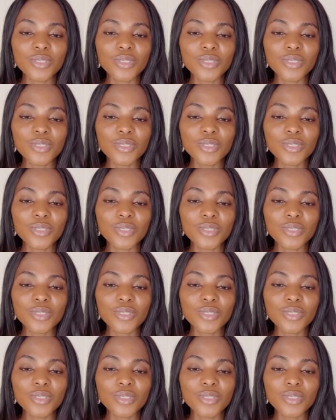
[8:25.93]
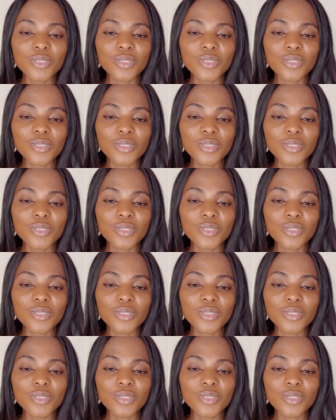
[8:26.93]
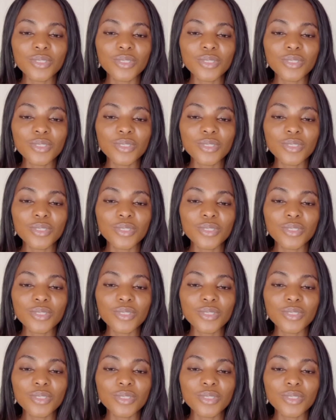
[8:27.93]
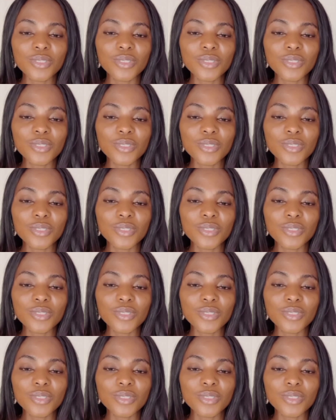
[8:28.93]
The face doesn't move, so there is nothing to read.